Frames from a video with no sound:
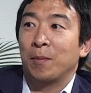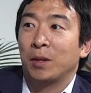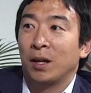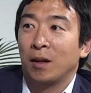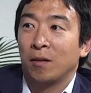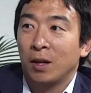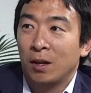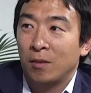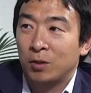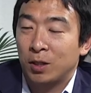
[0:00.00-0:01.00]
to,
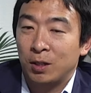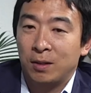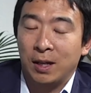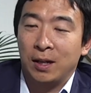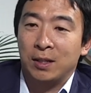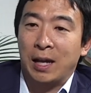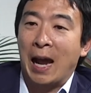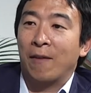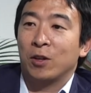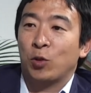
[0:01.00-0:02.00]
to, to
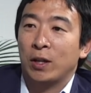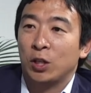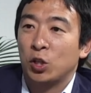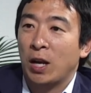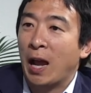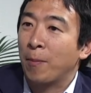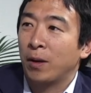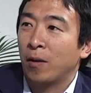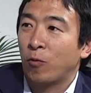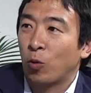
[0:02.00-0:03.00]
have a transition happen
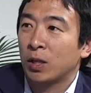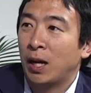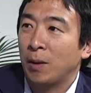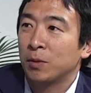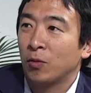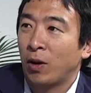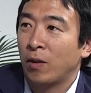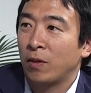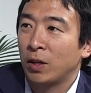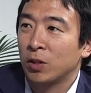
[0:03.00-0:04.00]
at four times the rate of
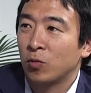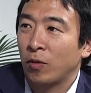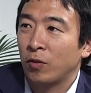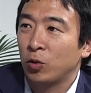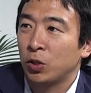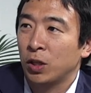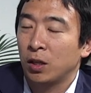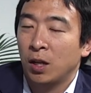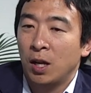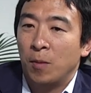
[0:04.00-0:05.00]
the Industrial Revolution.
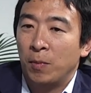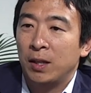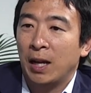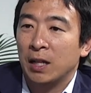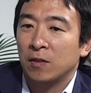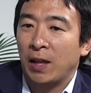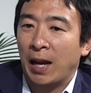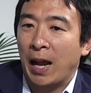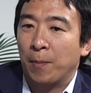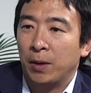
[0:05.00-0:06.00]
I mean, the odds of that
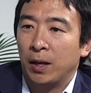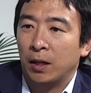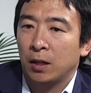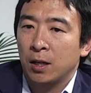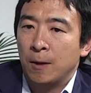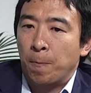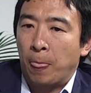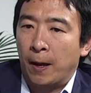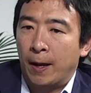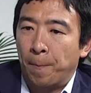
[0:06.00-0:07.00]
happening
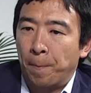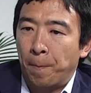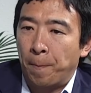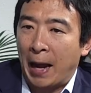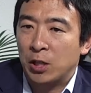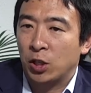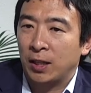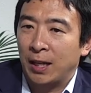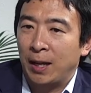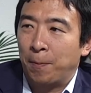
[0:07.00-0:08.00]
um,
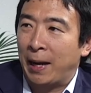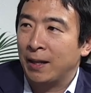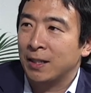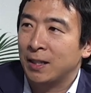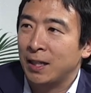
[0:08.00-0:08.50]
magically, painlessly, yeah.